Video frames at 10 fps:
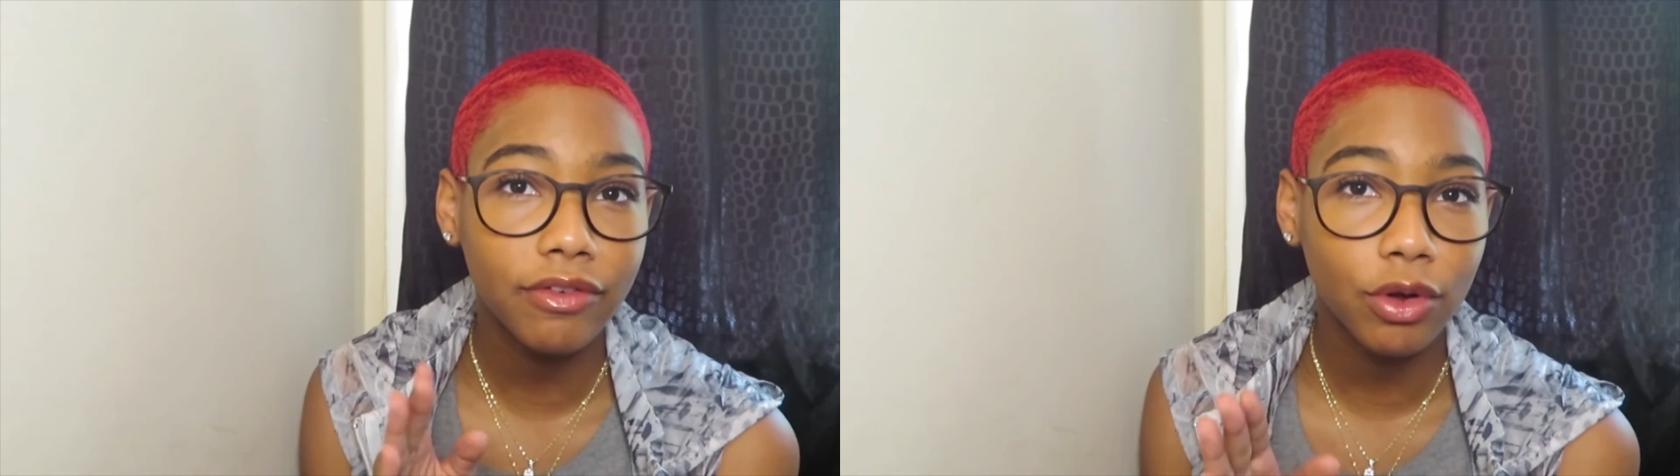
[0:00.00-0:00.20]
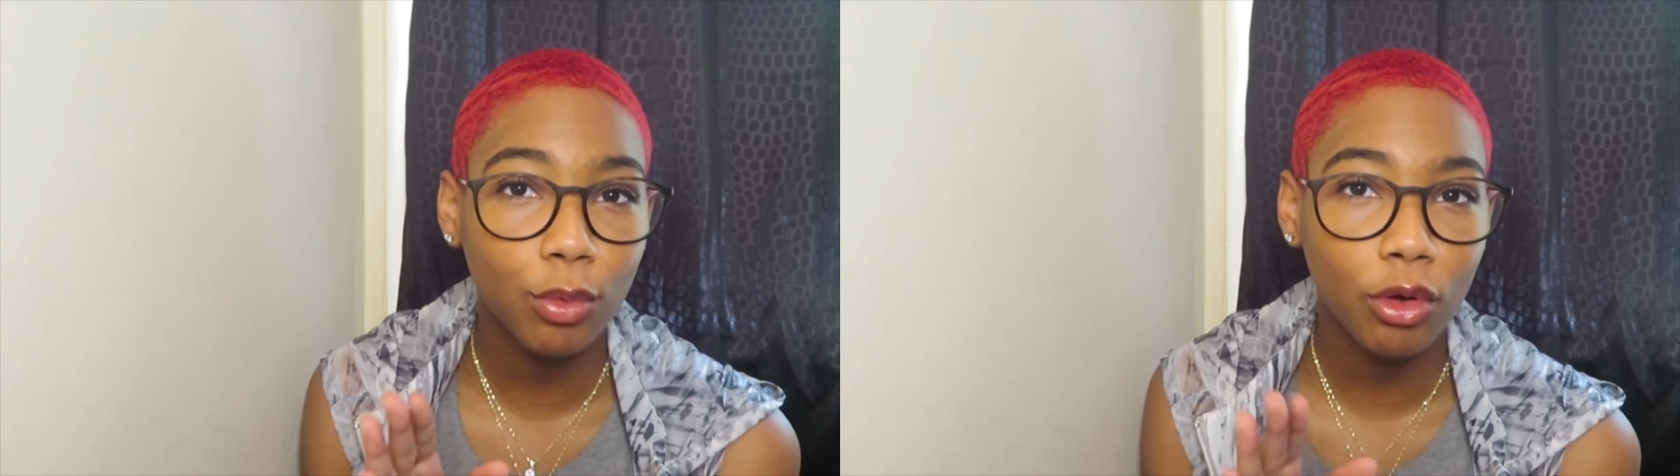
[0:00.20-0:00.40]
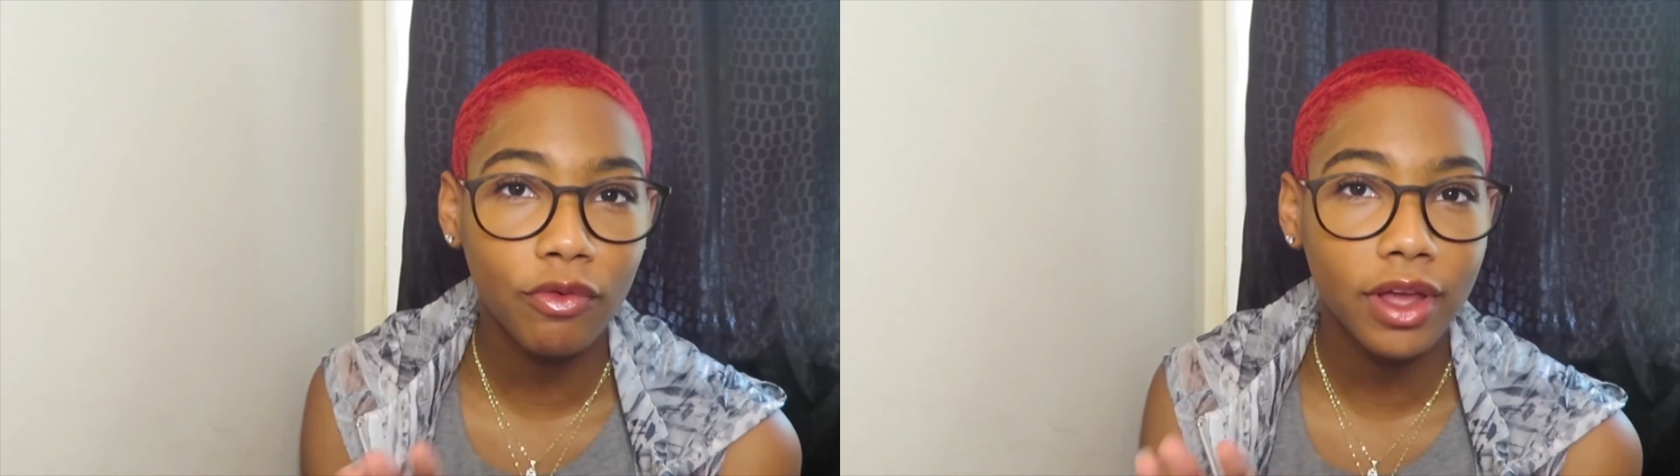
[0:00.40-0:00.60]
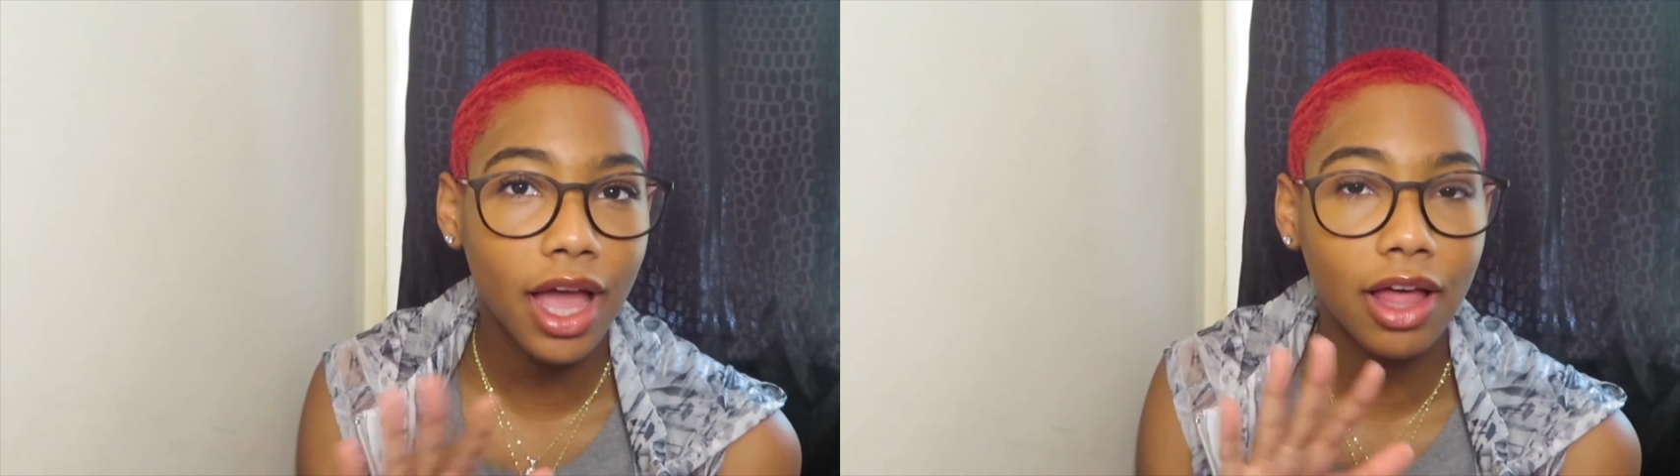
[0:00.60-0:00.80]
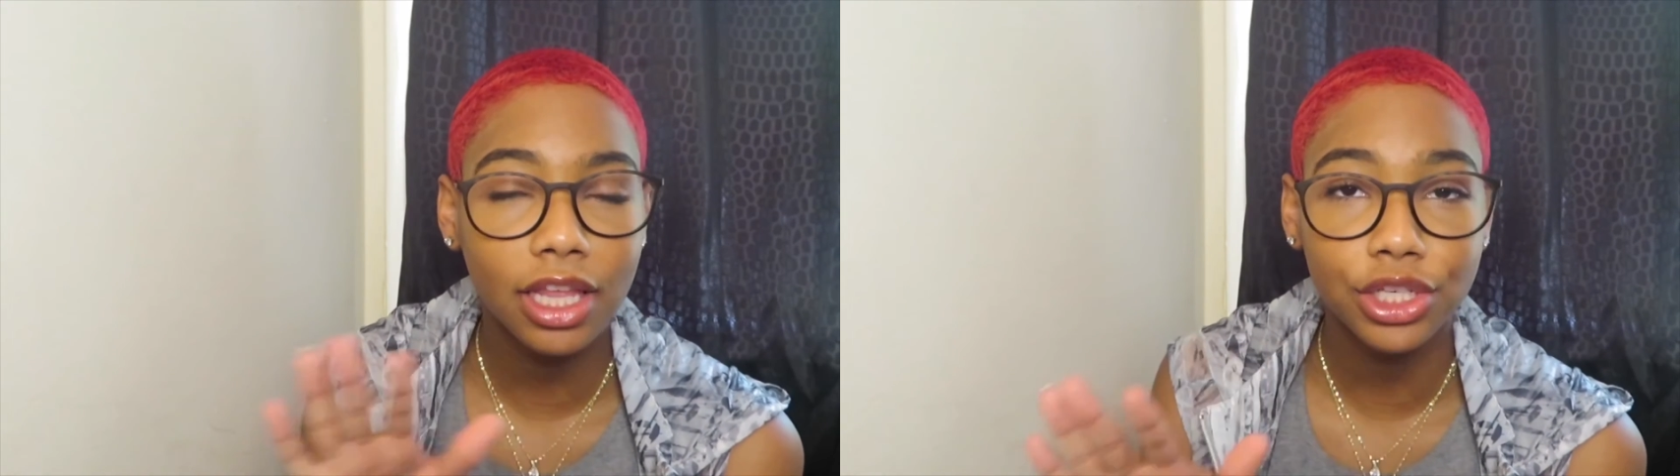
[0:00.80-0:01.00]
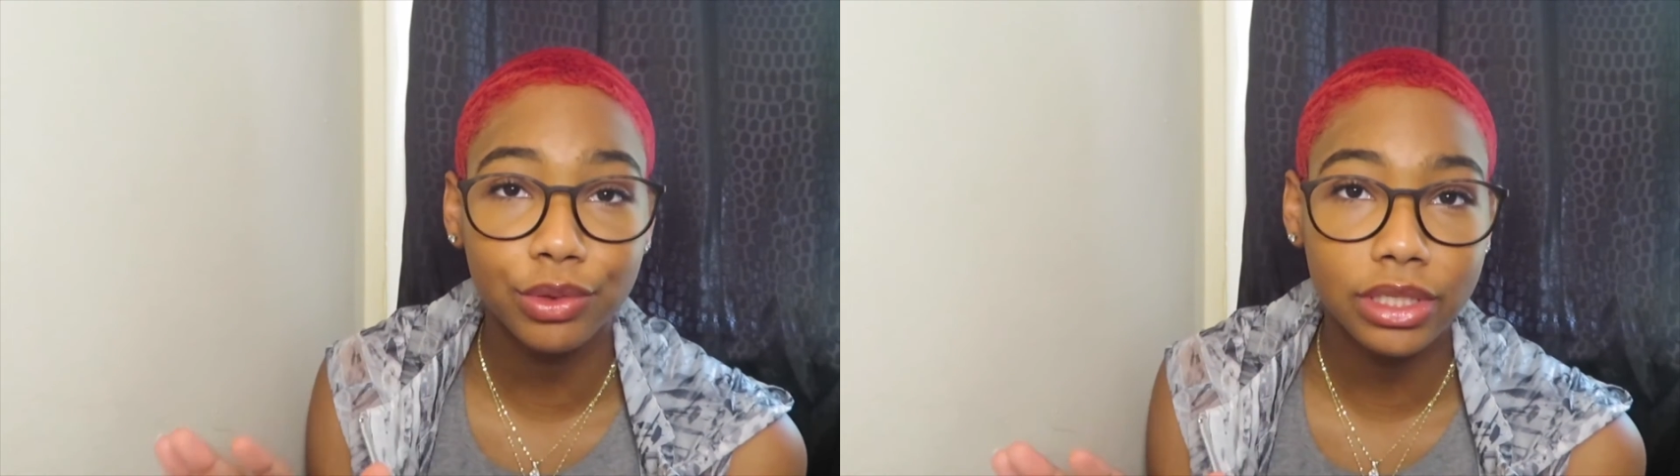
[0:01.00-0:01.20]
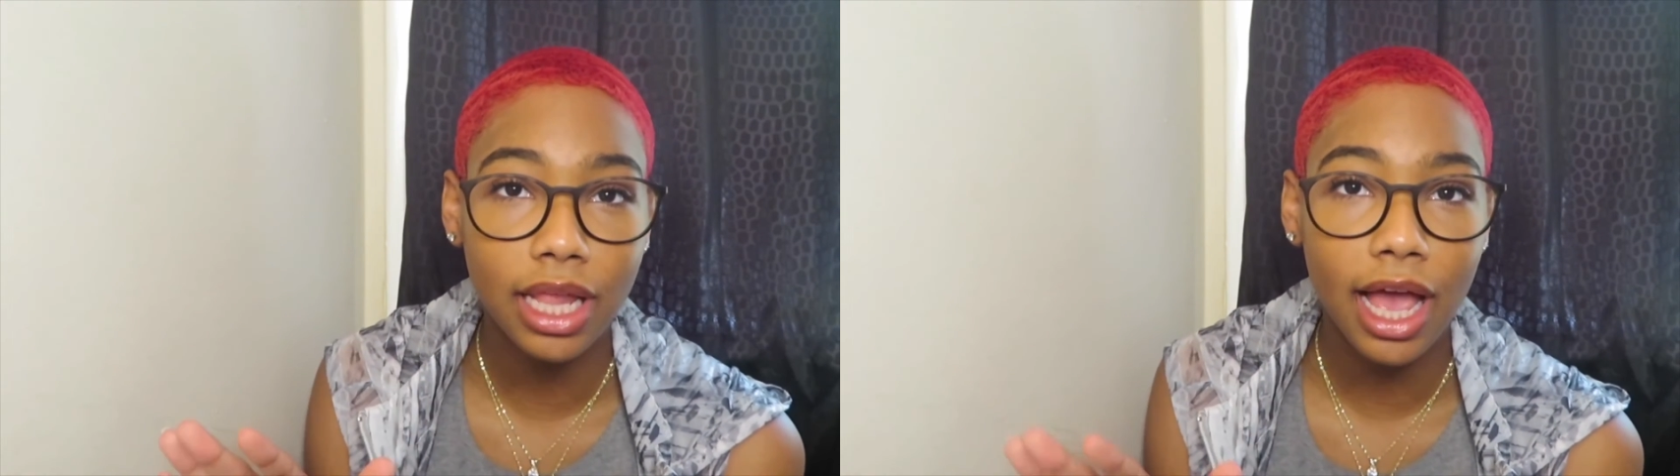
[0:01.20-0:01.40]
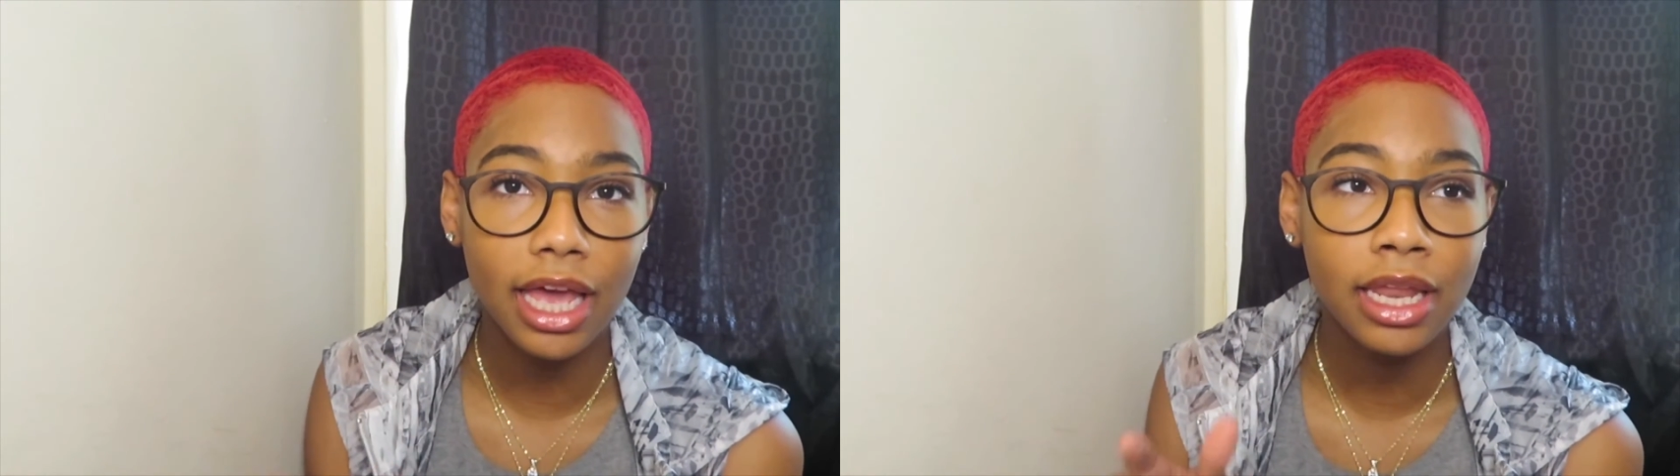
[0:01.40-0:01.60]
If you're wolfing, I'll let you
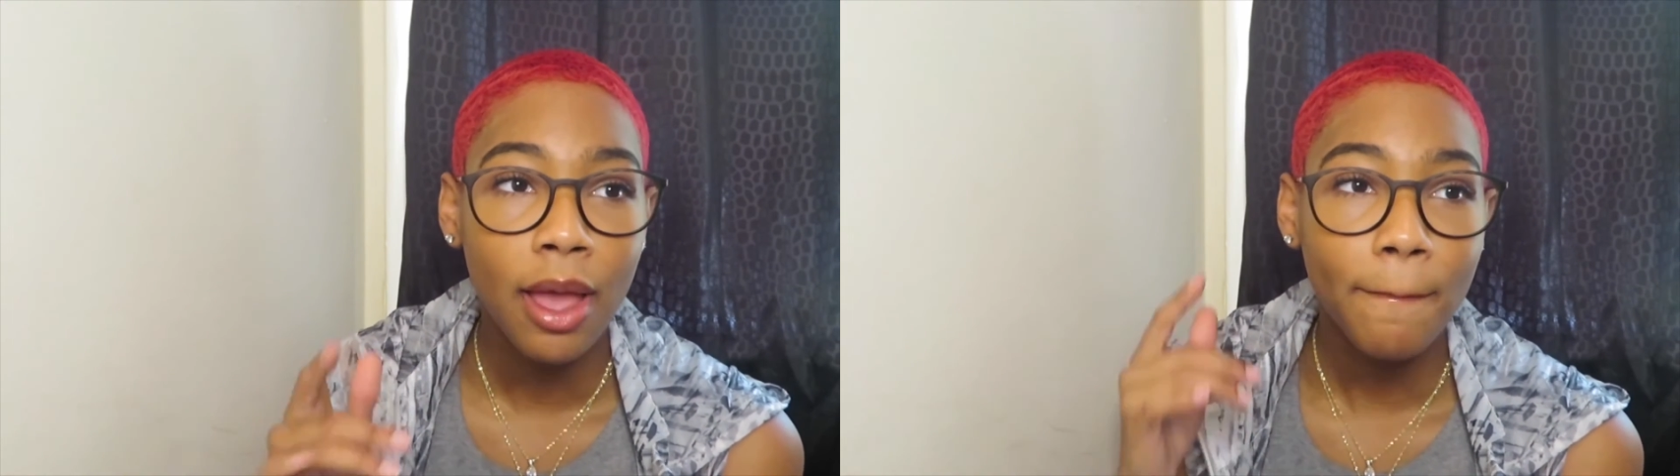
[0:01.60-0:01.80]
slide,